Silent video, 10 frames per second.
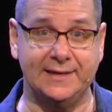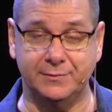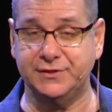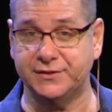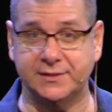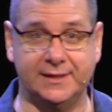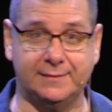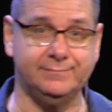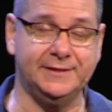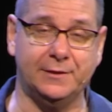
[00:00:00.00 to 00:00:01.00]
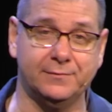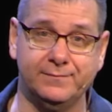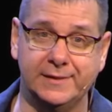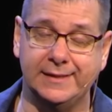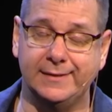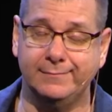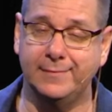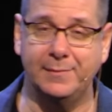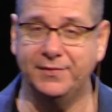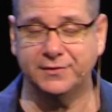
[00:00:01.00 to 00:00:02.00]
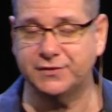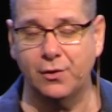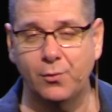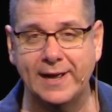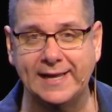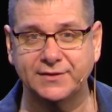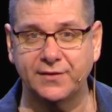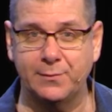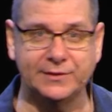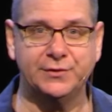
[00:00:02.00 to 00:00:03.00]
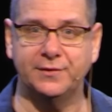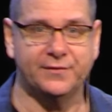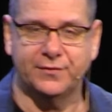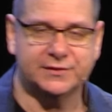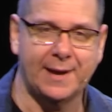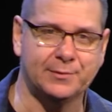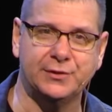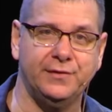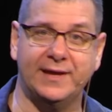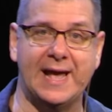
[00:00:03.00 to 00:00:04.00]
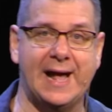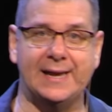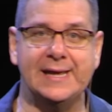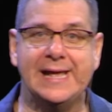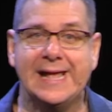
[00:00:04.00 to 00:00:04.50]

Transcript: It was just, you know, a month or so away. And so they went to it the first opportunity they got.